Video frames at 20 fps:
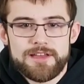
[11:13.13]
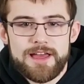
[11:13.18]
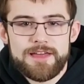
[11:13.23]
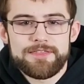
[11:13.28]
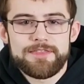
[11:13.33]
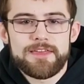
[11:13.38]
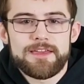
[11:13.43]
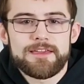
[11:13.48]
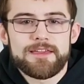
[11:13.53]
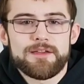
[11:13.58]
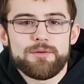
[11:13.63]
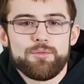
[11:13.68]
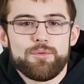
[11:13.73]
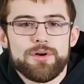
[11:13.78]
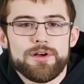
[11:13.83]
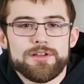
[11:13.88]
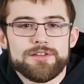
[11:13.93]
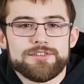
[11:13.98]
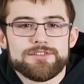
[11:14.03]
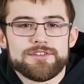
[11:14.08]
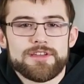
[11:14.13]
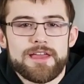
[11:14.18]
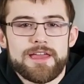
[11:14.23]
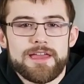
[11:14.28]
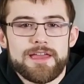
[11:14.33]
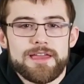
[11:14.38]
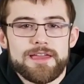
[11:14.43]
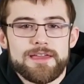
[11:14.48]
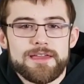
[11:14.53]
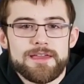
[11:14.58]
I think it was
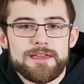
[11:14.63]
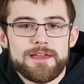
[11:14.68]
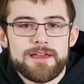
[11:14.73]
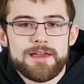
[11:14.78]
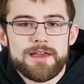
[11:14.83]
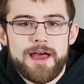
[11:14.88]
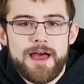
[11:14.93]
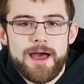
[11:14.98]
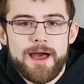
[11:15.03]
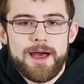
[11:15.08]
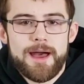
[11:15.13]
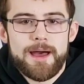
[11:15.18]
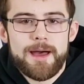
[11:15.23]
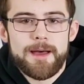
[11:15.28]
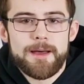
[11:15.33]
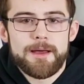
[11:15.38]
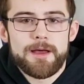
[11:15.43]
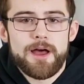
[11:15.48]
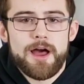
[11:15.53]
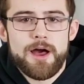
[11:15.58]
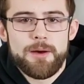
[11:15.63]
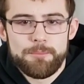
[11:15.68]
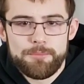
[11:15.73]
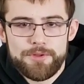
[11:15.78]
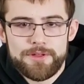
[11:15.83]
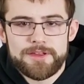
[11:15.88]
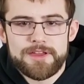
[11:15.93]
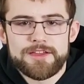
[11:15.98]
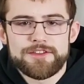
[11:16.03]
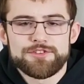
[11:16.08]
a
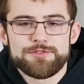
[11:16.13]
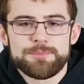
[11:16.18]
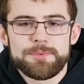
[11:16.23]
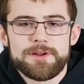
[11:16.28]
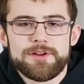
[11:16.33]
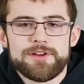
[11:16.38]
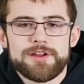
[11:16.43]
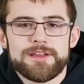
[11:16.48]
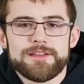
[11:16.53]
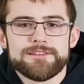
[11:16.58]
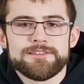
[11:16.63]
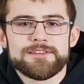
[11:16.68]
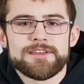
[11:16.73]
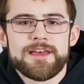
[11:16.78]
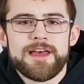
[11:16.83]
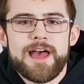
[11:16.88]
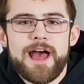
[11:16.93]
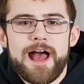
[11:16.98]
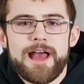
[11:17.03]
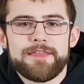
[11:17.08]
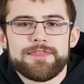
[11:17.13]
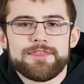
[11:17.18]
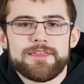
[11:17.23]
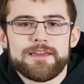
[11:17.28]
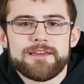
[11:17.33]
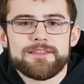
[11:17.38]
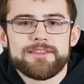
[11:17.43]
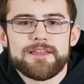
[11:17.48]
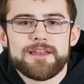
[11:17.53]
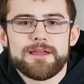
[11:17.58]
humbling experience. I
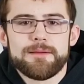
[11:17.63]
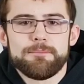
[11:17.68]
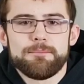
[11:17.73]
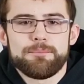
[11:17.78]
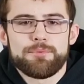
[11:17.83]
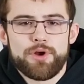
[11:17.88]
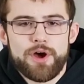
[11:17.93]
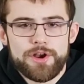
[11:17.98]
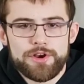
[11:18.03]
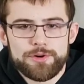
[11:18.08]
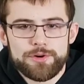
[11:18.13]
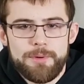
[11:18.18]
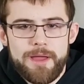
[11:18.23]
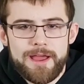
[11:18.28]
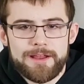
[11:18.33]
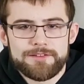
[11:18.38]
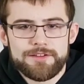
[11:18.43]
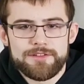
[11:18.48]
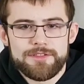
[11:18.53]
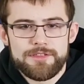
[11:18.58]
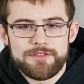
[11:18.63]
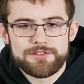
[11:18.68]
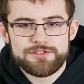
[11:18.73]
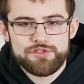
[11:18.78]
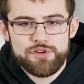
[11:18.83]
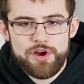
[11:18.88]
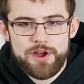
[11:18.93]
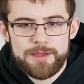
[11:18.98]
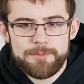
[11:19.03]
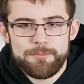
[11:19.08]
think that it brought her back to the
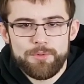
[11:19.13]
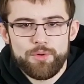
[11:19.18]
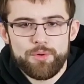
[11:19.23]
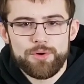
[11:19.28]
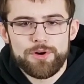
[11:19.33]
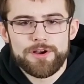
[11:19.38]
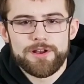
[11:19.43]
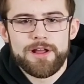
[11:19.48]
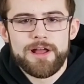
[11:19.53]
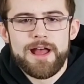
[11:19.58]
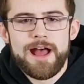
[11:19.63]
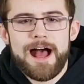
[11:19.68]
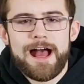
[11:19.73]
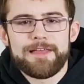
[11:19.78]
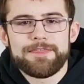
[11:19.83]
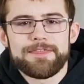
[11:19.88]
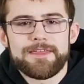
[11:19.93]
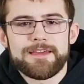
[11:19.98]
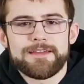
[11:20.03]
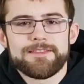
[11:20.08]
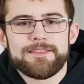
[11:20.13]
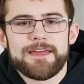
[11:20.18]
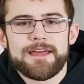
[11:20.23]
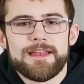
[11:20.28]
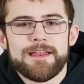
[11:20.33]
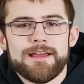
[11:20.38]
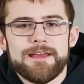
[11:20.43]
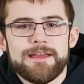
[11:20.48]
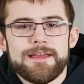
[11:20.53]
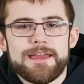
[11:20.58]
drawing board. I think that
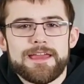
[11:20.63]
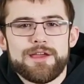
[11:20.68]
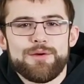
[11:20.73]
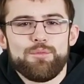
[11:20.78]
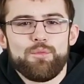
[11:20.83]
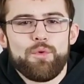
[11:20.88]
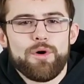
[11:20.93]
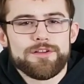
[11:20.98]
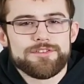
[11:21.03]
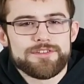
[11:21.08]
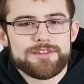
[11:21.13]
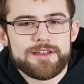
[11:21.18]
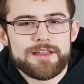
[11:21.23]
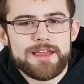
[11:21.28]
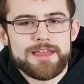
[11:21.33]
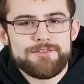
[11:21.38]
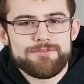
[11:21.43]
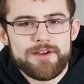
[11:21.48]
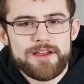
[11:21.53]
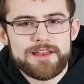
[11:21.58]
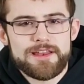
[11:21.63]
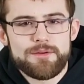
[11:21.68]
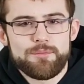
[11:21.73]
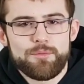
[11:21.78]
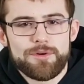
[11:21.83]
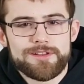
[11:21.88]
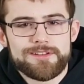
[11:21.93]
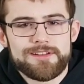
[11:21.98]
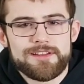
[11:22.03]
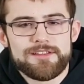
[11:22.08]
it wasn't a fight in
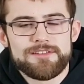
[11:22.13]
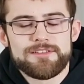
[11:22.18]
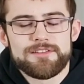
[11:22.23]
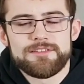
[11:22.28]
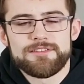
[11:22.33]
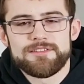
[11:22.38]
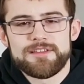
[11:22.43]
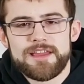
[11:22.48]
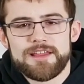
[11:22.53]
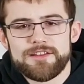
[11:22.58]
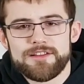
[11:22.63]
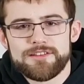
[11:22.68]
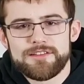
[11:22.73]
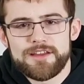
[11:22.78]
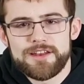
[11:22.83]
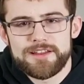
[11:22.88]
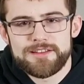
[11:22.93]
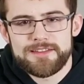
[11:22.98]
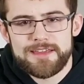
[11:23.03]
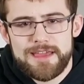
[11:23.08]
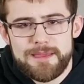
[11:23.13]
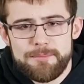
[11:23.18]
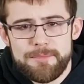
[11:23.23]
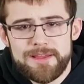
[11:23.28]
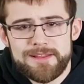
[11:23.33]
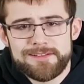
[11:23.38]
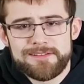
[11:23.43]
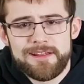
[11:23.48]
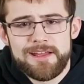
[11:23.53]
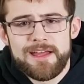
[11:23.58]
which she sustained a ton of
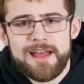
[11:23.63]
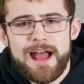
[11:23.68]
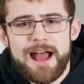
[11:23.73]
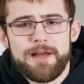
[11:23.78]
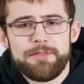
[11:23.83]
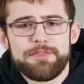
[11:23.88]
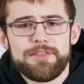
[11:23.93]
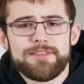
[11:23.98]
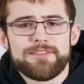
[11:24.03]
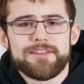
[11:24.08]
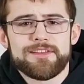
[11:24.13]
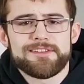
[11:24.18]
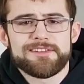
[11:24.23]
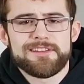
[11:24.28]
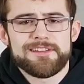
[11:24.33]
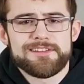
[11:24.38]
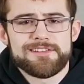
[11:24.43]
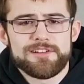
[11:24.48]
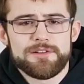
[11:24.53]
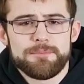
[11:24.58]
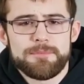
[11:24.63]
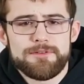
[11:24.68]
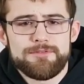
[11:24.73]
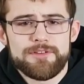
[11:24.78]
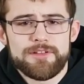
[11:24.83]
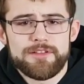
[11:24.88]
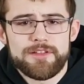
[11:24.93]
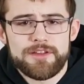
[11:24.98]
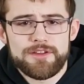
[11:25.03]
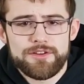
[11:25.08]
damage. I think that she should be
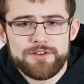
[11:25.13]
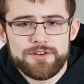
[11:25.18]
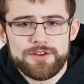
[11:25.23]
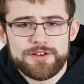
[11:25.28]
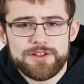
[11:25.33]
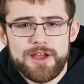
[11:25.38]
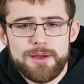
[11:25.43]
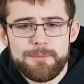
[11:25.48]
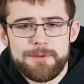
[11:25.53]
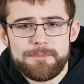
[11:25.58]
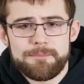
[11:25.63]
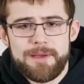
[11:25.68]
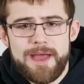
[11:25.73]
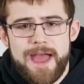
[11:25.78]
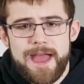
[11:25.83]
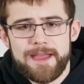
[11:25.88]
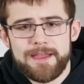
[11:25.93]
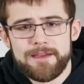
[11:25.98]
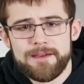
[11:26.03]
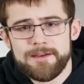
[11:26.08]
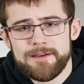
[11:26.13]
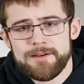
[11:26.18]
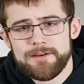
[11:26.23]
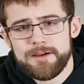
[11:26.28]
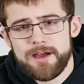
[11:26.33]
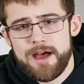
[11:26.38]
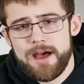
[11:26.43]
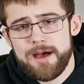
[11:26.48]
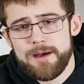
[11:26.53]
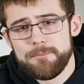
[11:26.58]
feeling good coming back
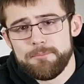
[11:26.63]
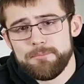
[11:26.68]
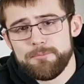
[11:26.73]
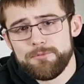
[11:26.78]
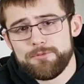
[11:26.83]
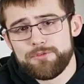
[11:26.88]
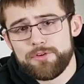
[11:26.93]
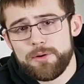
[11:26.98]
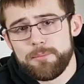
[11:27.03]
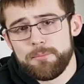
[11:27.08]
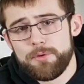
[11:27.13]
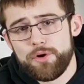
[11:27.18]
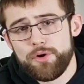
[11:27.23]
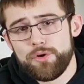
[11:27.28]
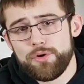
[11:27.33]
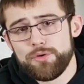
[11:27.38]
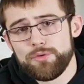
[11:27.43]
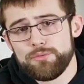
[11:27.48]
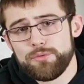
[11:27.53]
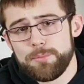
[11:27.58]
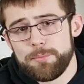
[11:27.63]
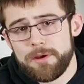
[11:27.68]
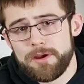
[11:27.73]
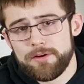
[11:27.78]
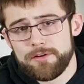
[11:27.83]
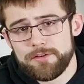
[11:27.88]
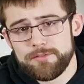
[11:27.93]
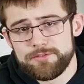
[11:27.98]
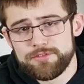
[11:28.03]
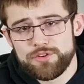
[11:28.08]
from her
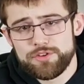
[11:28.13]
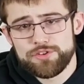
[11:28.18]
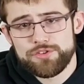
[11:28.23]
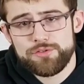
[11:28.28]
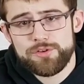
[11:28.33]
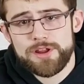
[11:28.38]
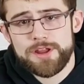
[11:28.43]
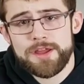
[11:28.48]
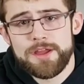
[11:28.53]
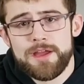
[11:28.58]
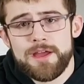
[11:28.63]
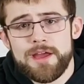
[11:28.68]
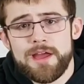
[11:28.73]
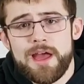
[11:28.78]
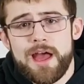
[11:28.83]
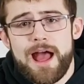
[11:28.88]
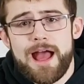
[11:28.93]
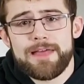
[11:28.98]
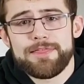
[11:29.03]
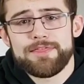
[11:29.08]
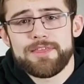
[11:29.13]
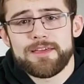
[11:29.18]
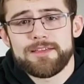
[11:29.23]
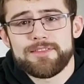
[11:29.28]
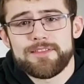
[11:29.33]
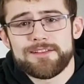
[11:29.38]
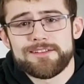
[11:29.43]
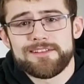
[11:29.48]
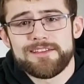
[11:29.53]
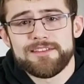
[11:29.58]
reparative surgery. I think
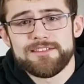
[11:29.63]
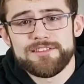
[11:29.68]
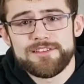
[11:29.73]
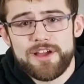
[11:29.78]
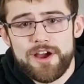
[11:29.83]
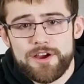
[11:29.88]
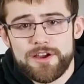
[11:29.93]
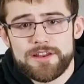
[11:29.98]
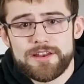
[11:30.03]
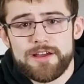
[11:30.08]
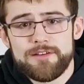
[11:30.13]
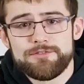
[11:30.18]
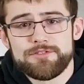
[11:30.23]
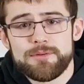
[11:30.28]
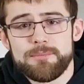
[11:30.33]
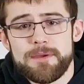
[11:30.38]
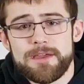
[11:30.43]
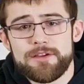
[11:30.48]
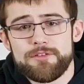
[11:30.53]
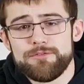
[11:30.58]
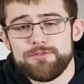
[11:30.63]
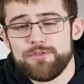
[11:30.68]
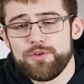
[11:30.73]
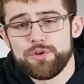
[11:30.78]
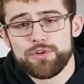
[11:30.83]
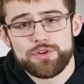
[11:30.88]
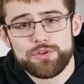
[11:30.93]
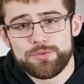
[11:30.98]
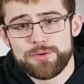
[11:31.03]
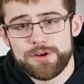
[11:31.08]
that she's young enough to make a full
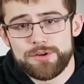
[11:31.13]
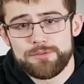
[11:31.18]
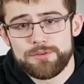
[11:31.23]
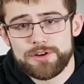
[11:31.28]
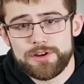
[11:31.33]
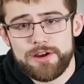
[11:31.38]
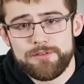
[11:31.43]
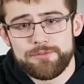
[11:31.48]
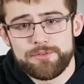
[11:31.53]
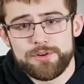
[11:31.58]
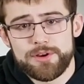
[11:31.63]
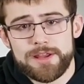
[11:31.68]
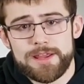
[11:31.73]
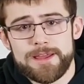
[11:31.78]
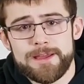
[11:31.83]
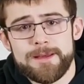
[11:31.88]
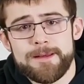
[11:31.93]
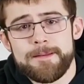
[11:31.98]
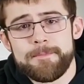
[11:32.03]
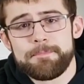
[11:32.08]
career recovery.